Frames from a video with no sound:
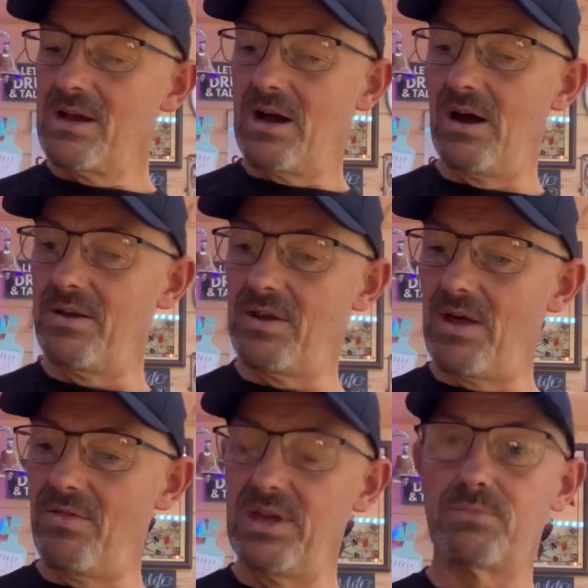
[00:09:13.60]

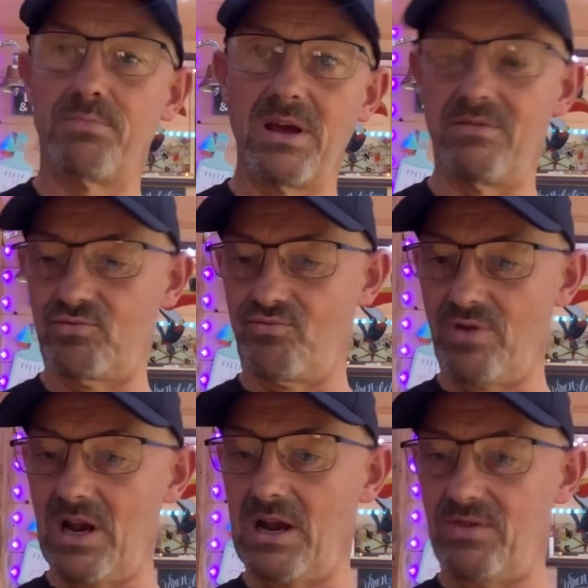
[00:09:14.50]
And this beer is
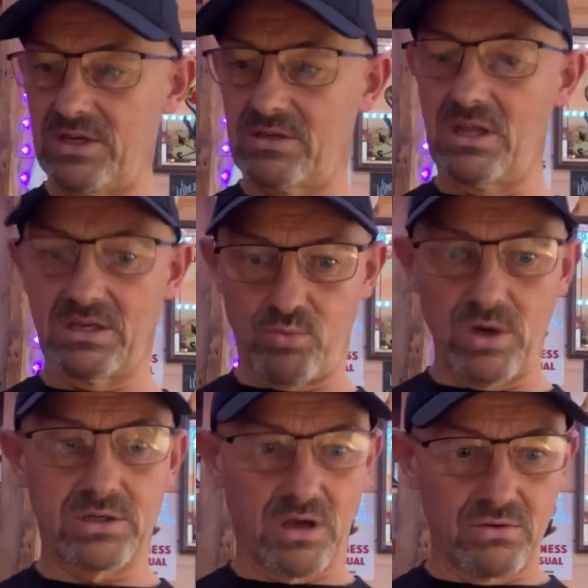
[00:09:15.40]
really, this
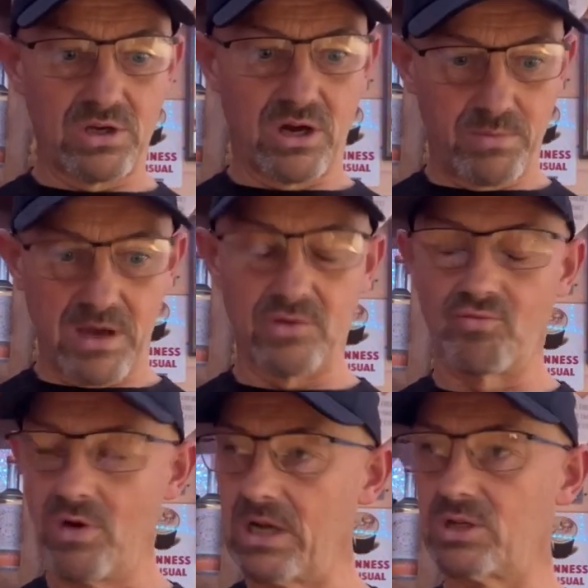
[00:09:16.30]
West Coast IPA is
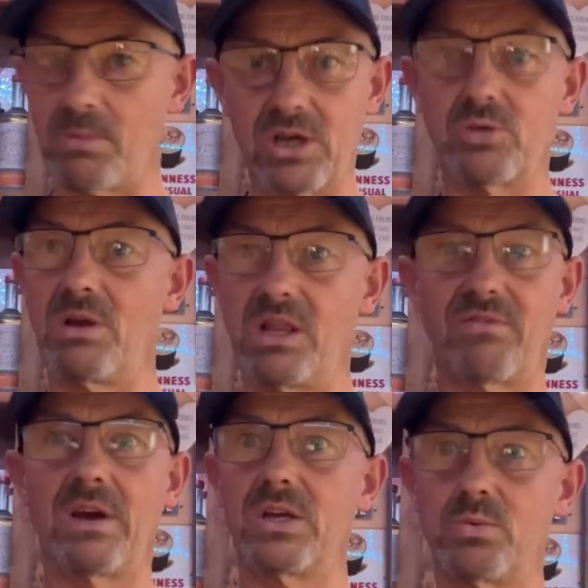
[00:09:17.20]
really smashing me in the
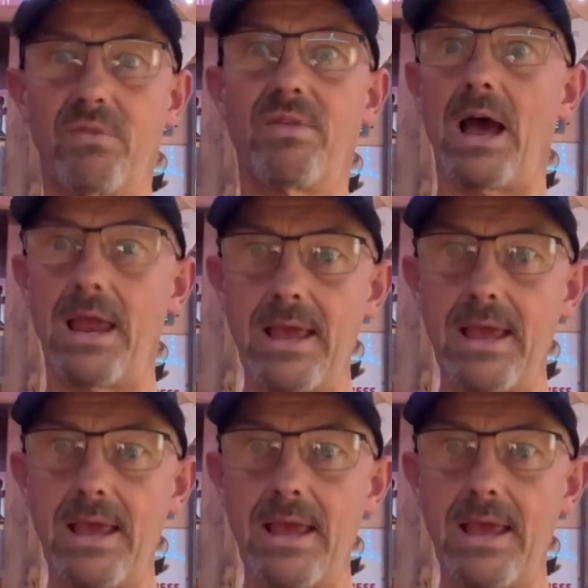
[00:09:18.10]
face with that.